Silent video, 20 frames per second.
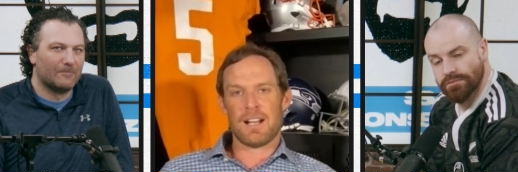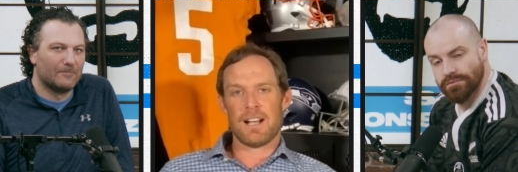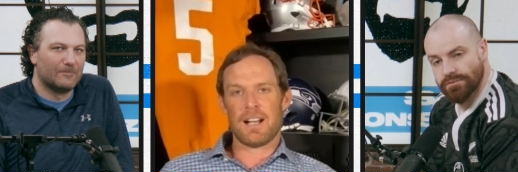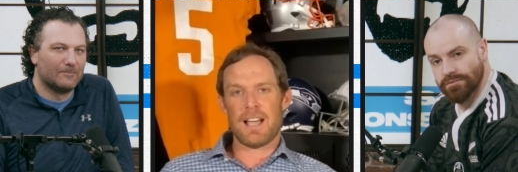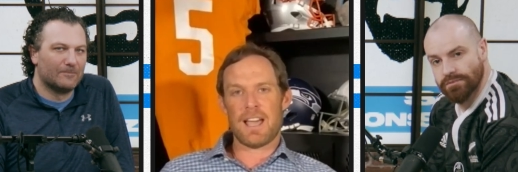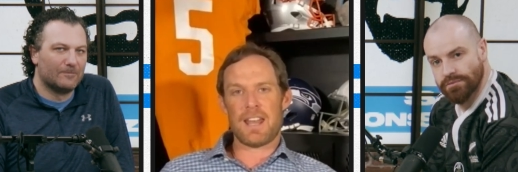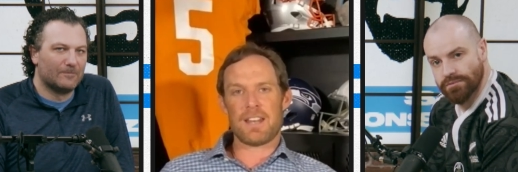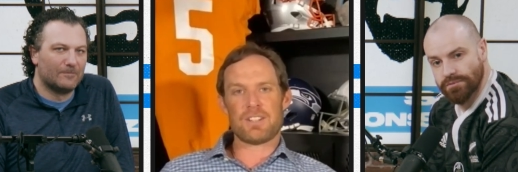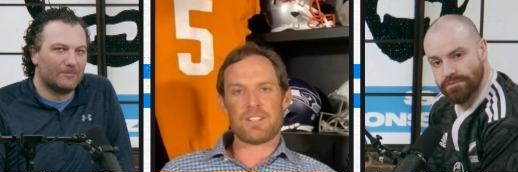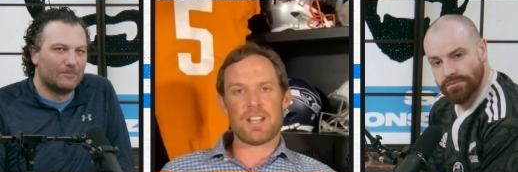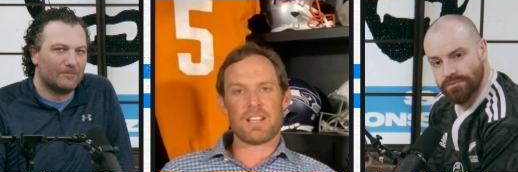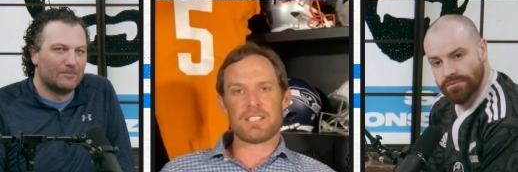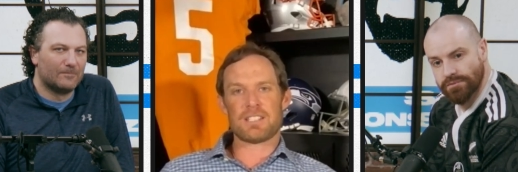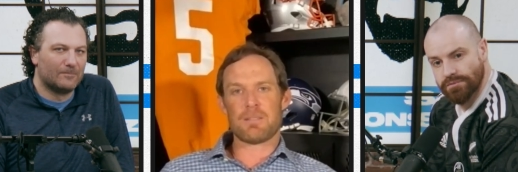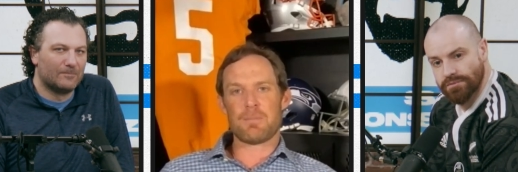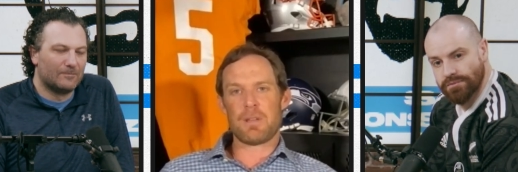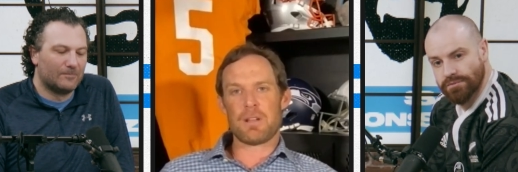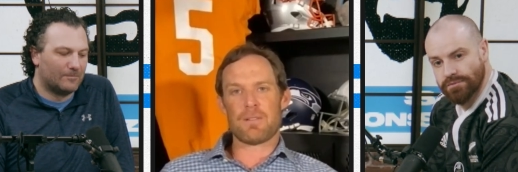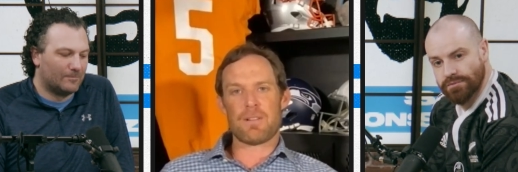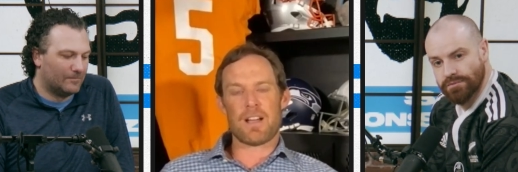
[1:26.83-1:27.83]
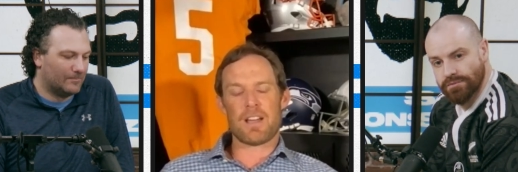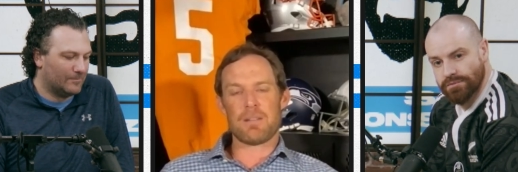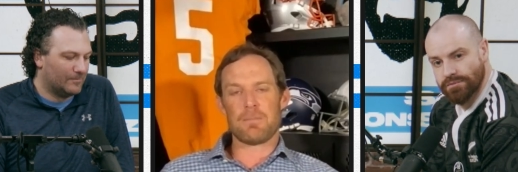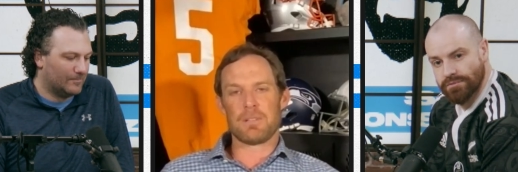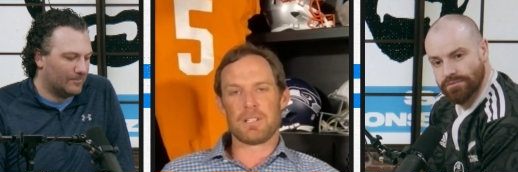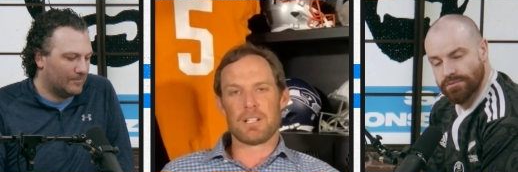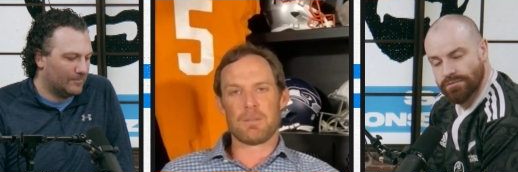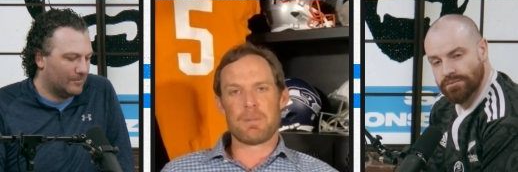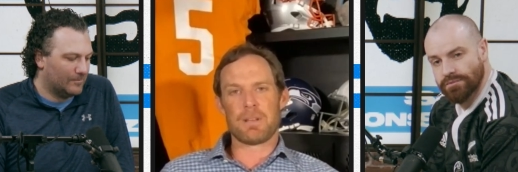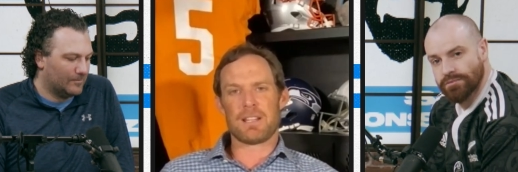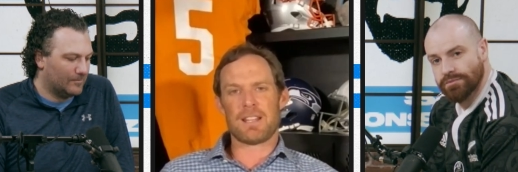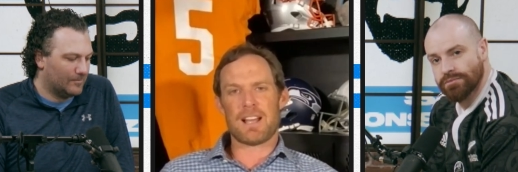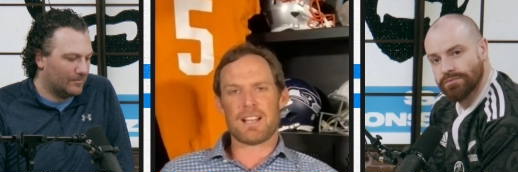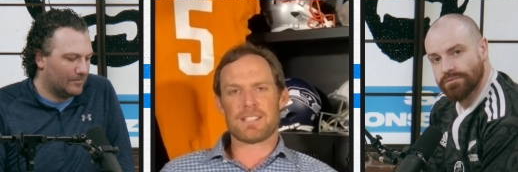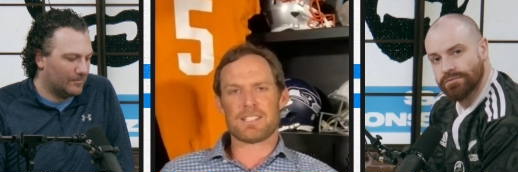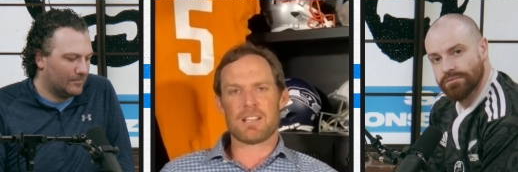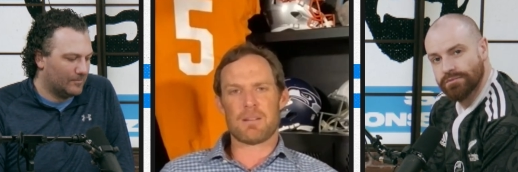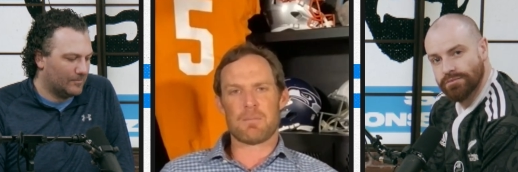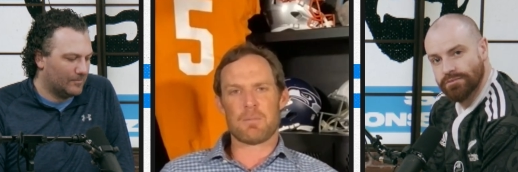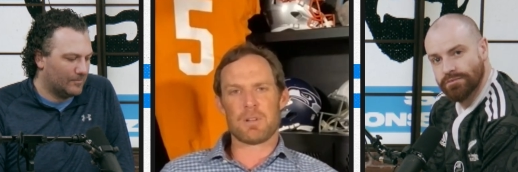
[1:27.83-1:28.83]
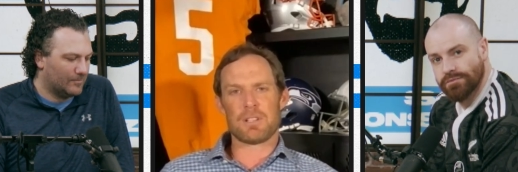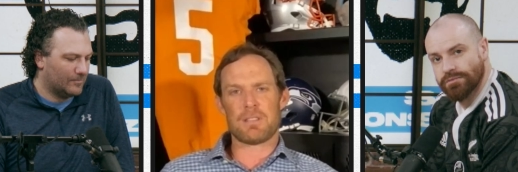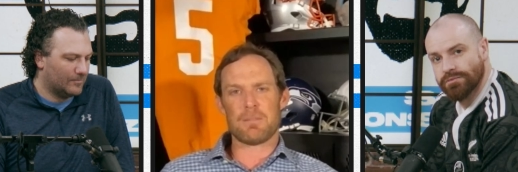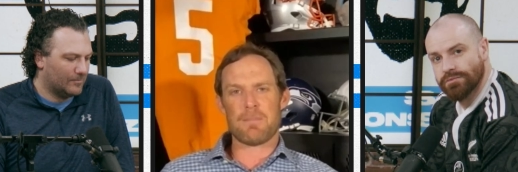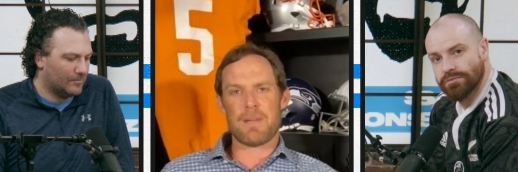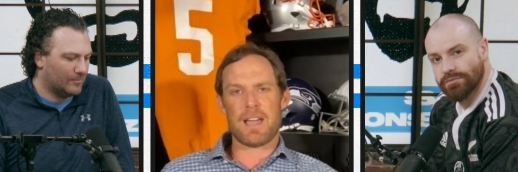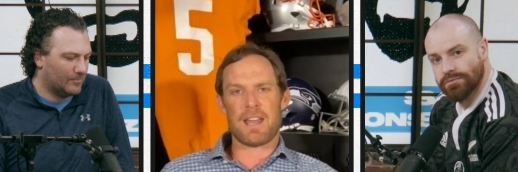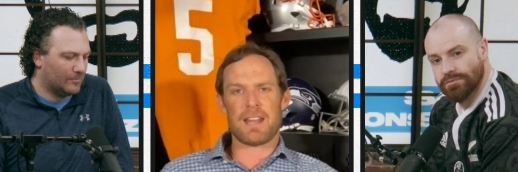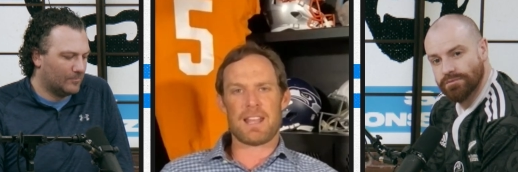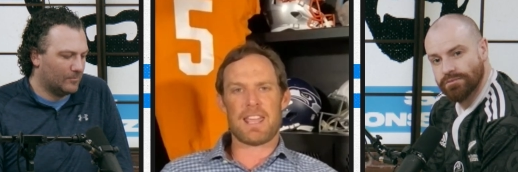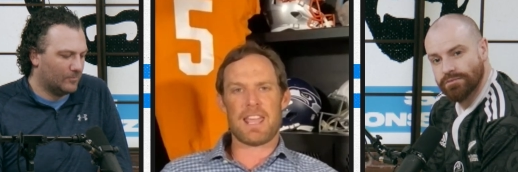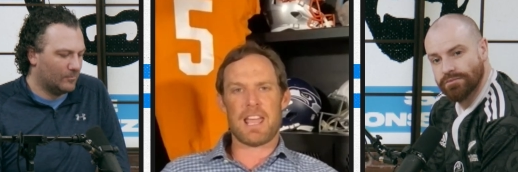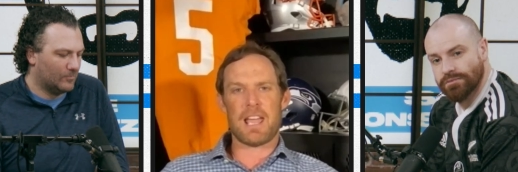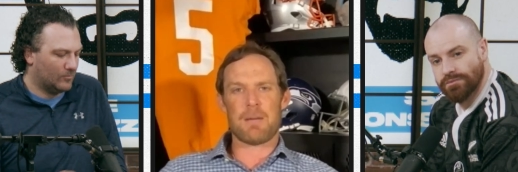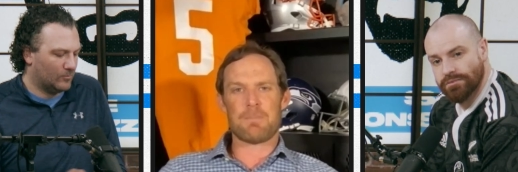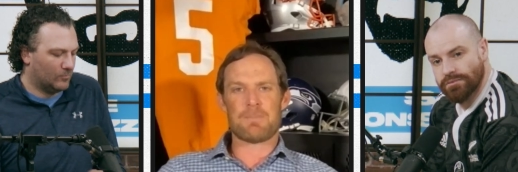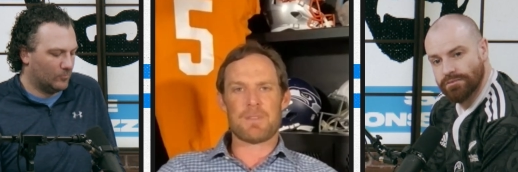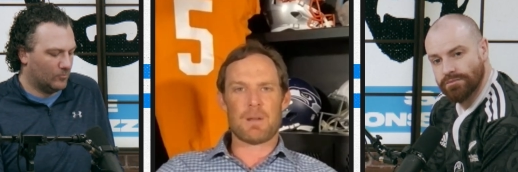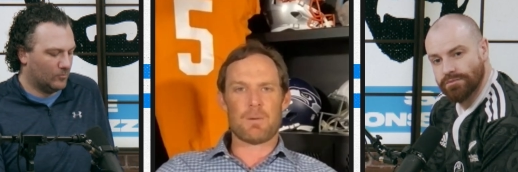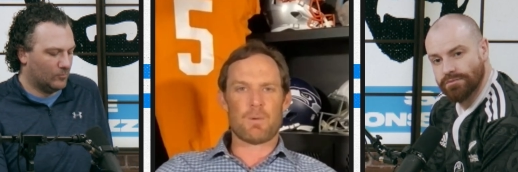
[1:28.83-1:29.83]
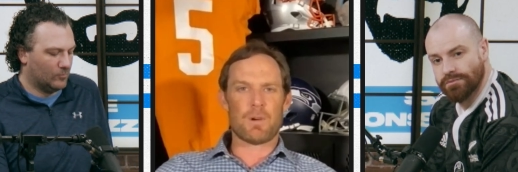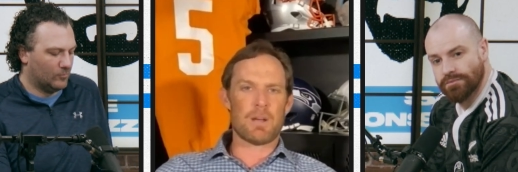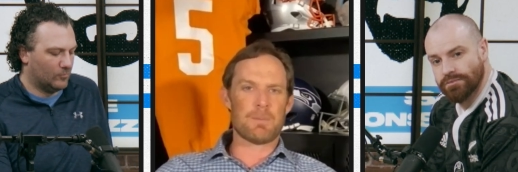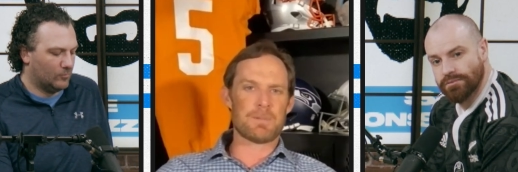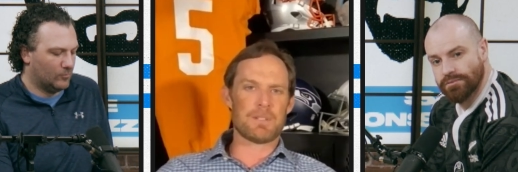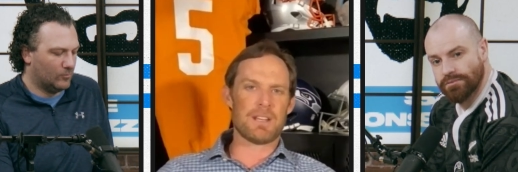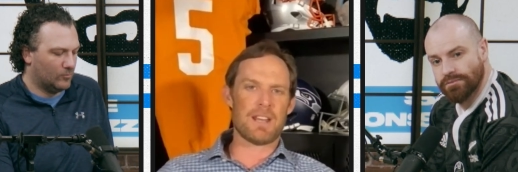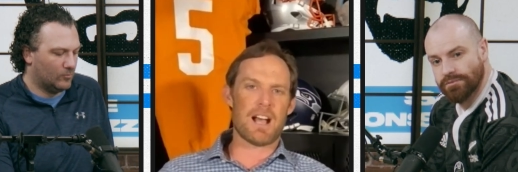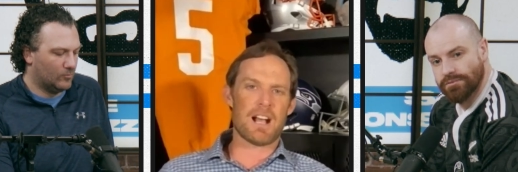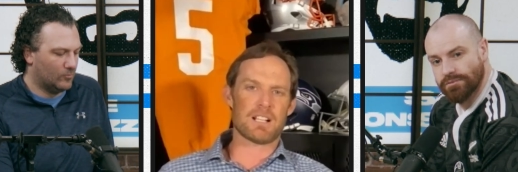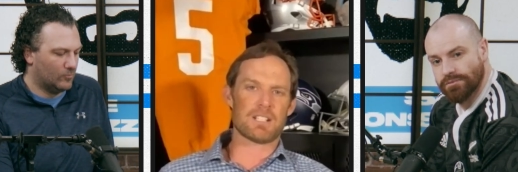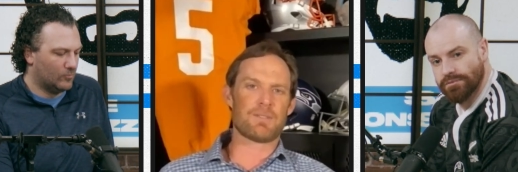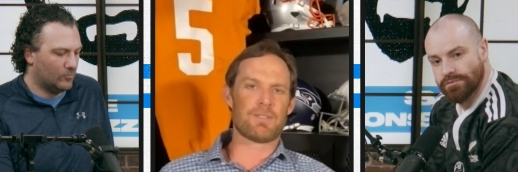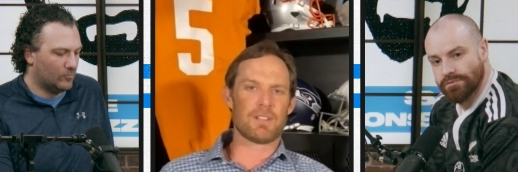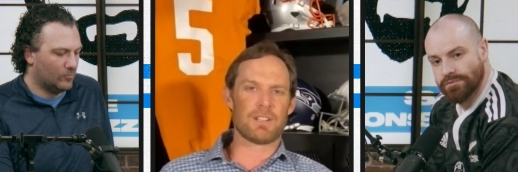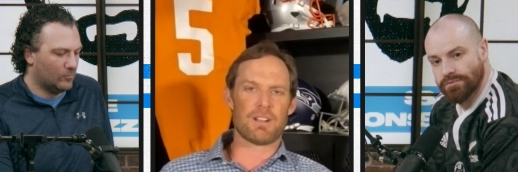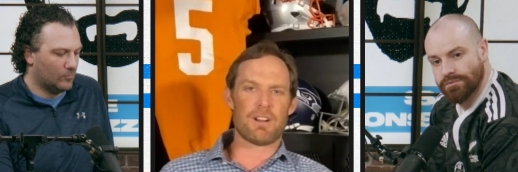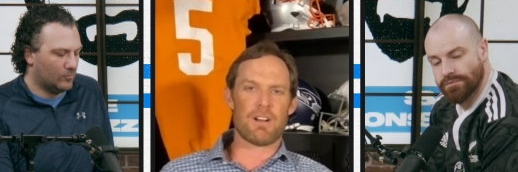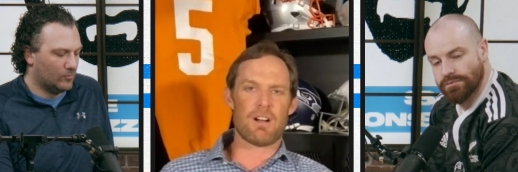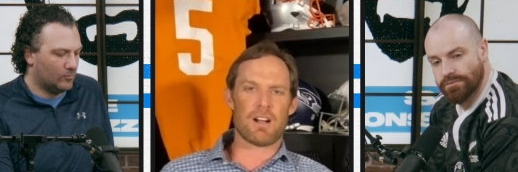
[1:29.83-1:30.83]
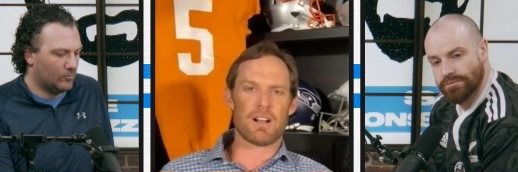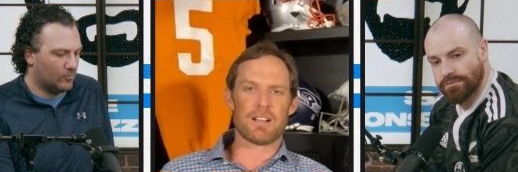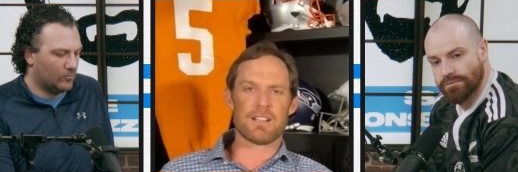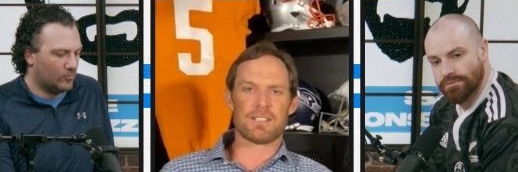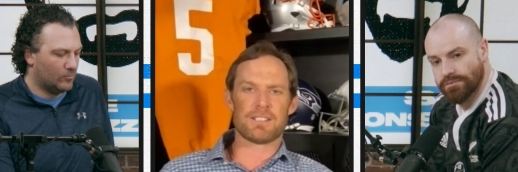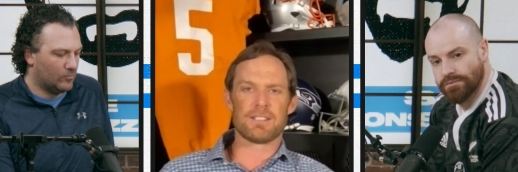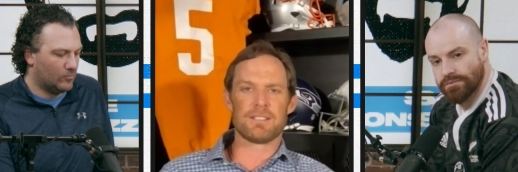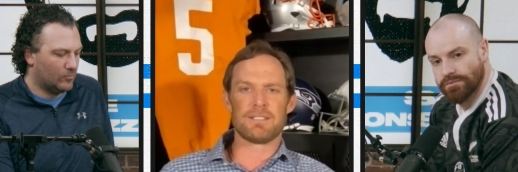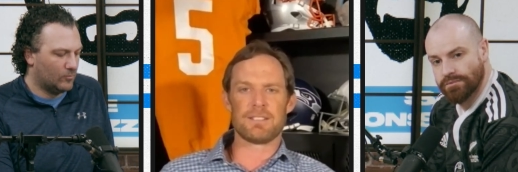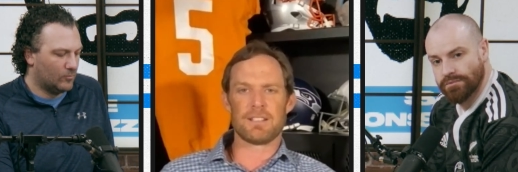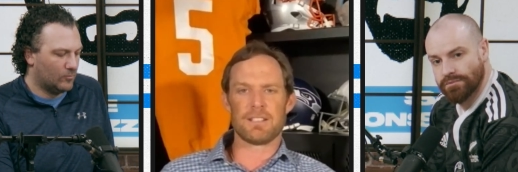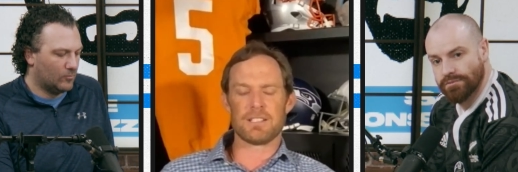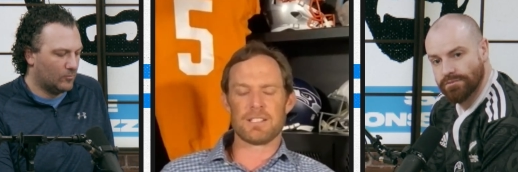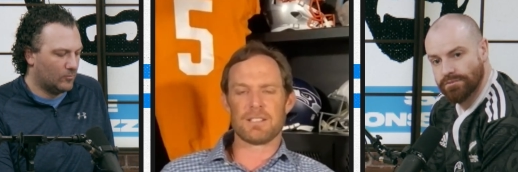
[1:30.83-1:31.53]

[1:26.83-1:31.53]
Speaker 1: Uh, I had a chance to be around him a little bit last summer at the Manning camp, then went up to Knoxville in August, and,